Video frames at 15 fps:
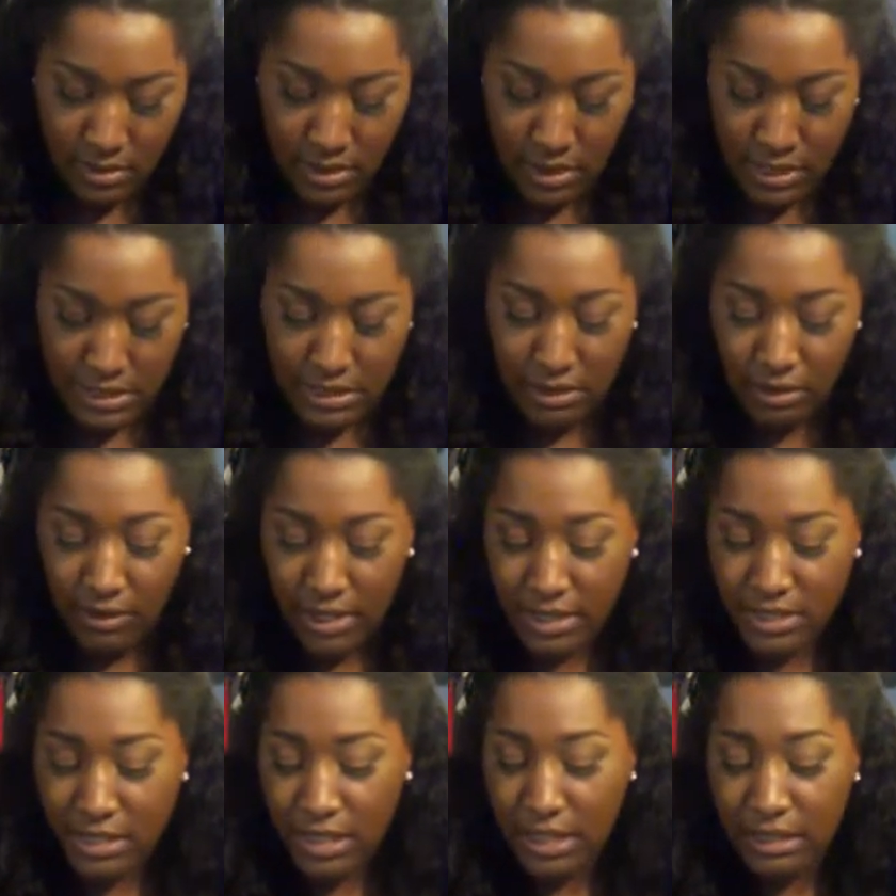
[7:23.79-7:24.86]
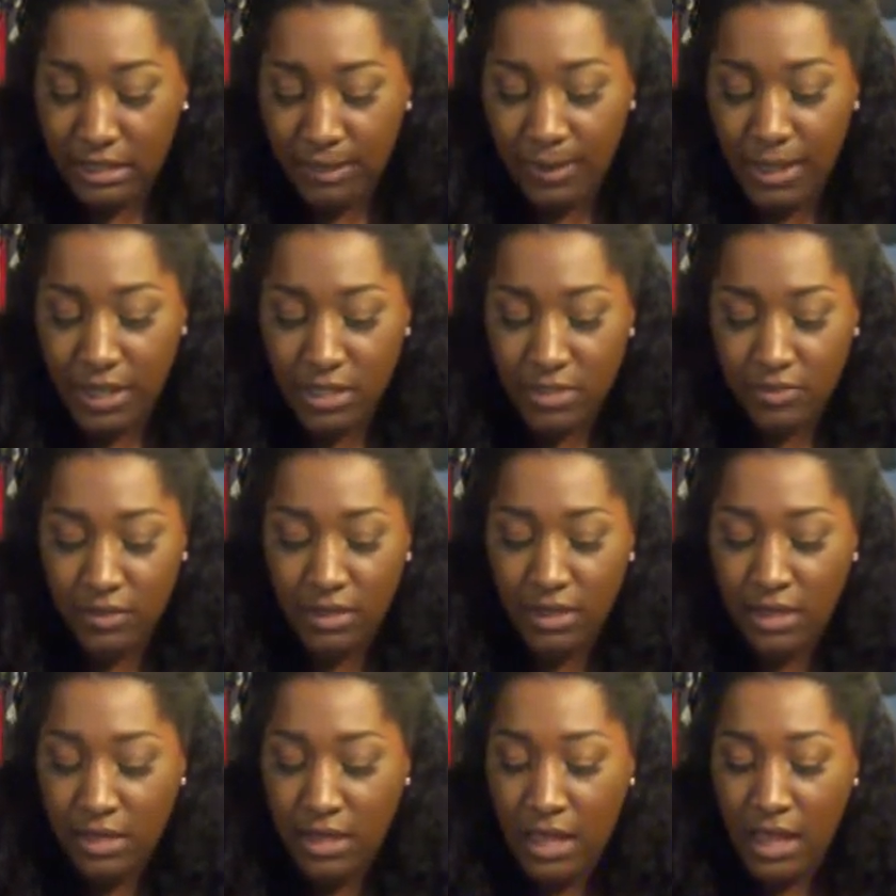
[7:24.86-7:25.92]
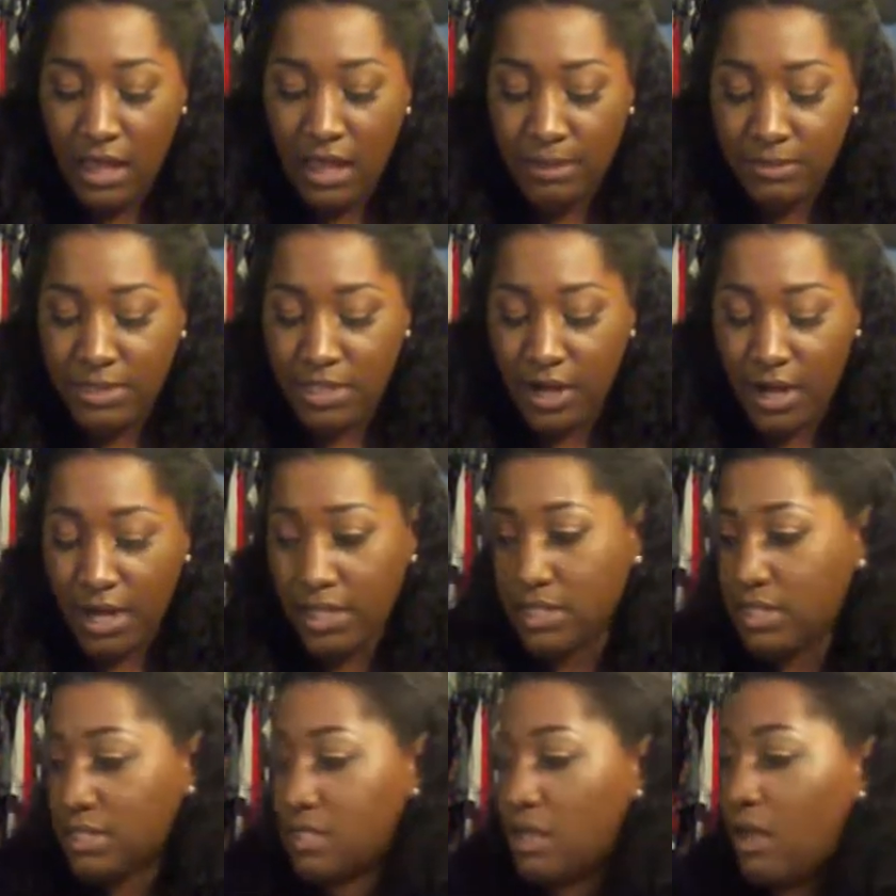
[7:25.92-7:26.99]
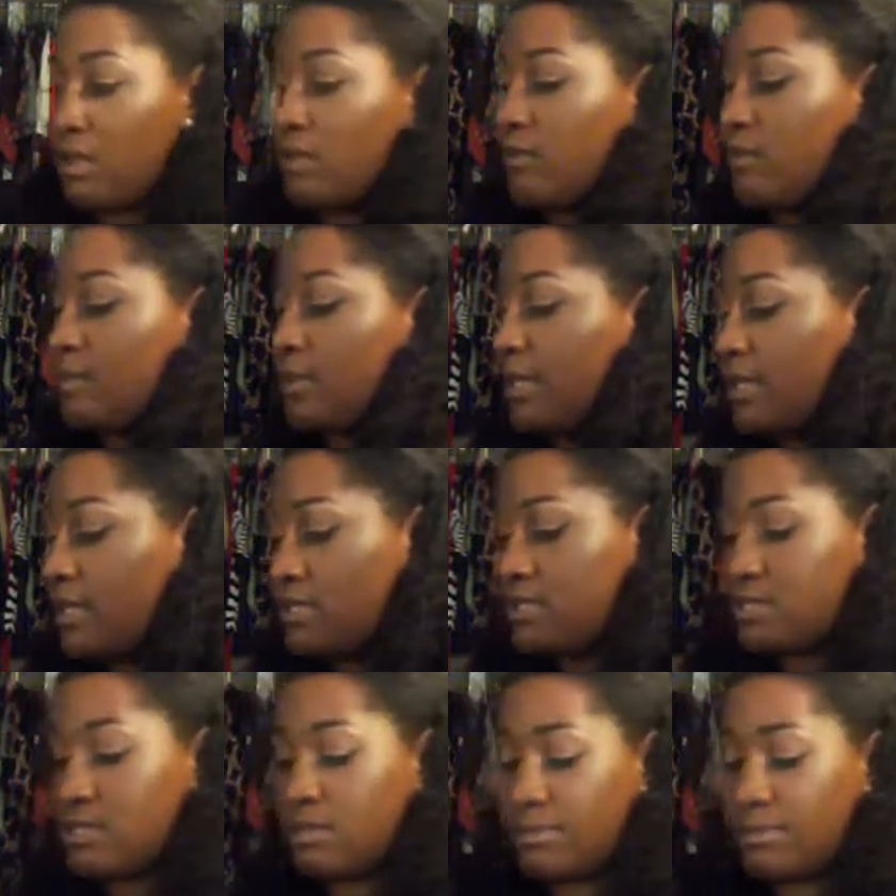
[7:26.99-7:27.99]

So I'll go ahead and take it out the package for you guys. I'm sorry, this is all over the place.